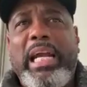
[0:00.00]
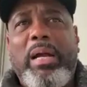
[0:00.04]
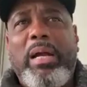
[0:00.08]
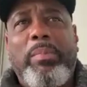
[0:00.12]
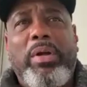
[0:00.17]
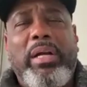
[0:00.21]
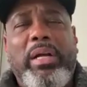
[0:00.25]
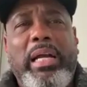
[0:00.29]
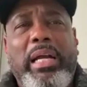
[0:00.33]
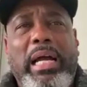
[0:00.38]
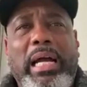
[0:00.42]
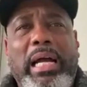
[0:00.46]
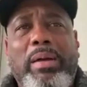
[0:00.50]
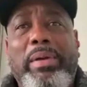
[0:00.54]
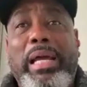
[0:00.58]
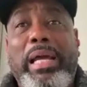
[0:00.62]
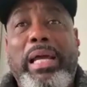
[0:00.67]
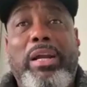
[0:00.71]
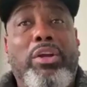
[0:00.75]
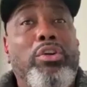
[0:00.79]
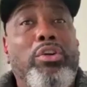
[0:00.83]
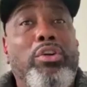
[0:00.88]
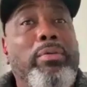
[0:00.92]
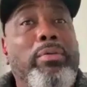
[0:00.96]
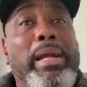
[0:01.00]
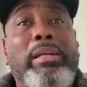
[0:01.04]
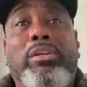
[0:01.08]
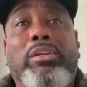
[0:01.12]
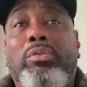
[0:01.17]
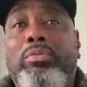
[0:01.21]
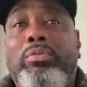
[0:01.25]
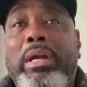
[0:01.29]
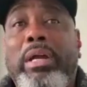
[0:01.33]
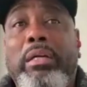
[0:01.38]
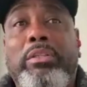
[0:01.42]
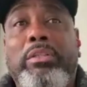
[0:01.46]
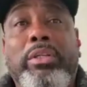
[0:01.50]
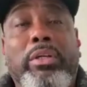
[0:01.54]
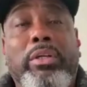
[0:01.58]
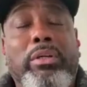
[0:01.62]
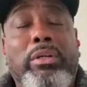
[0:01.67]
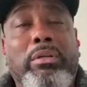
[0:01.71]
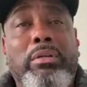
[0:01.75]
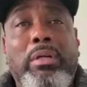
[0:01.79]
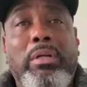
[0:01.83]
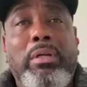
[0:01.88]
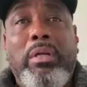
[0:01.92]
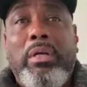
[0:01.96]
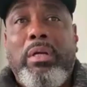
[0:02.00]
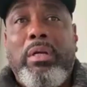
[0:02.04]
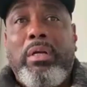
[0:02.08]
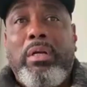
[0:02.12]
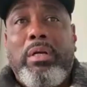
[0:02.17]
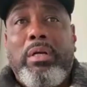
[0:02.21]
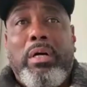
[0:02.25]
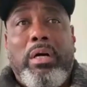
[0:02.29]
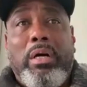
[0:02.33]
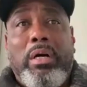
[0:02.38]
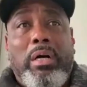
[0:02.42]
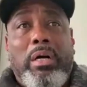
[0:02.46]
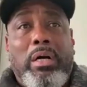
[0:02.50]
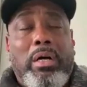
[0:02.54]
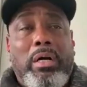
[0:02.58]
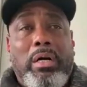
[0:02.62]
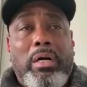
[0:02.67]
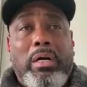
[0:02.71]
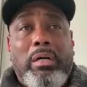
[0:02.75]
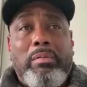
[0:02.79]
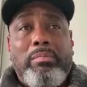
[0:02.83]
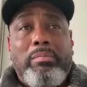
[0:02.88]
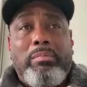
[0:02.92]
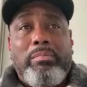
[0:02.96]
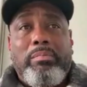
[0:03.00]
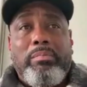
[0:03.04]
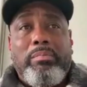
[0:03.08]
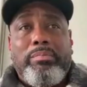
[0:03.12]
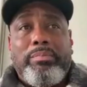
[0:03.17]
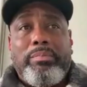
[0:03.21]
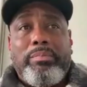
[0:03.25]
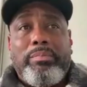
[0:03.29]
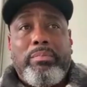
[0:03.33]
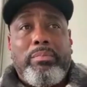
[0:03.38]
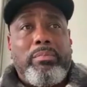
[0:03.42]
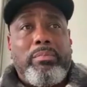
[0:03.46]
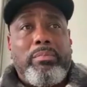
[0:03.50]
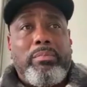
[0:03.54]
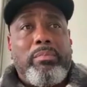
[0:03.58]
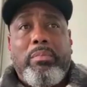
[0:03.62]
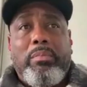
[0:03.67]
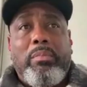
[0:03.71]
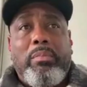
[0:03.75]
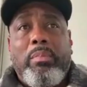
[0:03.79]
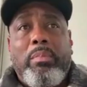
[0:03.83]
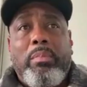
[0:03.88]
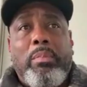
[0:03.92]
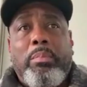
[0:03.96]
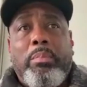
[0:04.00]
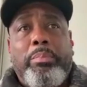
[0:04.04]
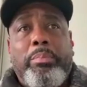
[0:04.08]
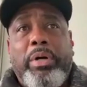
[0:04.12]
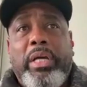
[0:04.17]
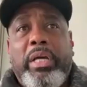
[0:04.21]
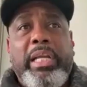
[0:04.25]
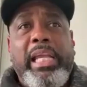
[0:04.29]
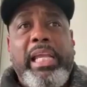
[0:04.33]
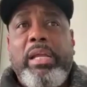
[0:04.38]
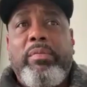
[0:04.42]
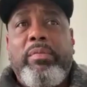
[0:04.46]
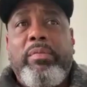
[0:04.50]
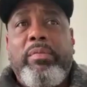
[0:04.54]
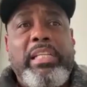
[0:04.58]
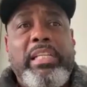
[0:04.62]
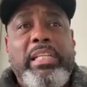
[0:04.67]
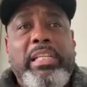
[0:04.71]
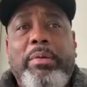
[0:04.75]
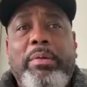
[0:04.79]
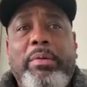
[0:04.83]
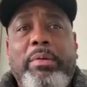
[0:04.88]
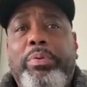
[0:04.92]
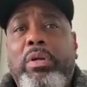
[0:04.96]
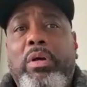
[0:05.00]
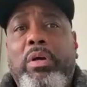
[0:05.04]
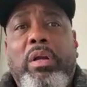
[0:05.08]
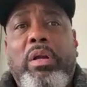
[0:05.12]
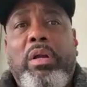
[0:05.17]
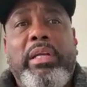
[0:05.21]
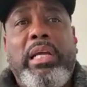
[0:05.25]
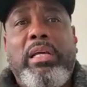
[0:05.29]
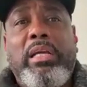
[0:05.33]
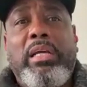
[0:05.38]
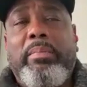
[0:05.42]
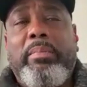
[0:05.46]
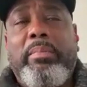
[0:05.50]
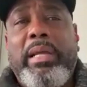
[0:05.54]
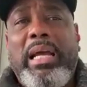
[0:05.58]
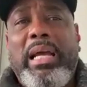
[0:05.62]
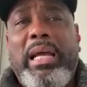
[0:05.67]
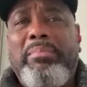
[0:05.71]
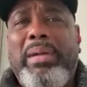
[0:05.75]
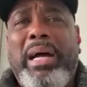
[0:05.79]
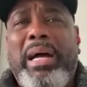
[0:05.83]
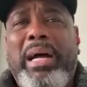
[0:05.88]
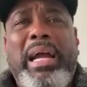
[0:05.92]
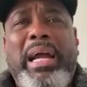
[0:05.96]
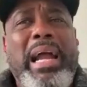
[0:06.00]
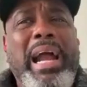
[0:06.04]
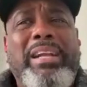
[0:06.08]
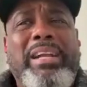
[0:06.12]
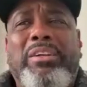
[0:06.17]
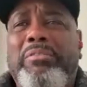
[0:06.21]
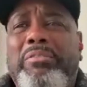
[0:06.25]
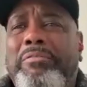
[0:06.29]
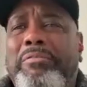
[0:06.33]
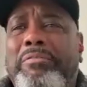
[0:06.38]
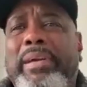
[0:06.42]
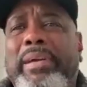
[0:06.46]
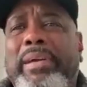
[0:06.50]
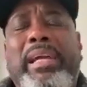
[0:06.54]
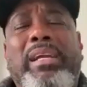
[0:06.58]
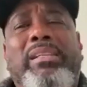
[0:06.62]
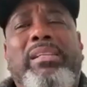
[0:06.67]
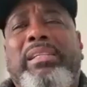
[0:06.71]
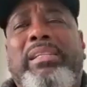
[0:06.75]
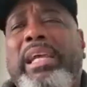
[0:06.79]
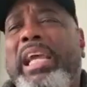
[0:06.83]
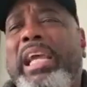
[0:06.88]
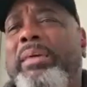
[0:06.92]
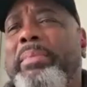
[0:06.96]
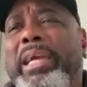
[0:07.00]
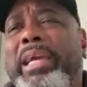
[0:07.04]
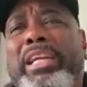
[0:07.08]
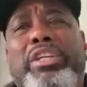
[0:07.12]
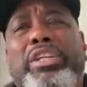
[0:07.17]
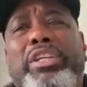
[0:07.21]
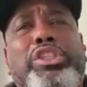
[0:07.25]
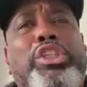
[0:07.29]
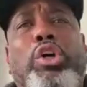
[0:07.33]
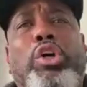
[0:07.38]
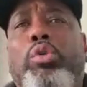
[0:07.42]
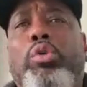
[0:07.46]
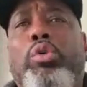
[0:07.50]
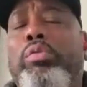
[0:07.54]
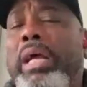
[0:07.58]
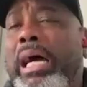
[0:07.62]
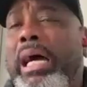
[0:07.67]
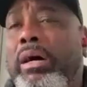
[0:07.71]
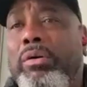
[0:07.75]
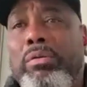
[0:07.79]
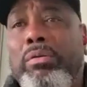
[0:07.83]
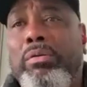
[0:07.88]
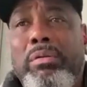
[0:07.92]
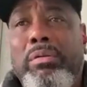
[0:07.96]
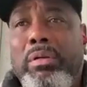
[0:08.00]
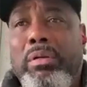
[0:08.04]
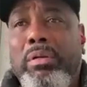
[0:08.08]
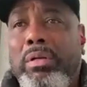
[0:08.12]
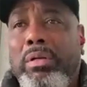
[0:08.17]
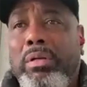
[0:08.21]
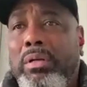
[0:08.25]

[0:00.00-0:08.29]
camera guy. We had a great director. Uh, but Eagle Entertainment put it all together, man. My actor friends came in and showed out,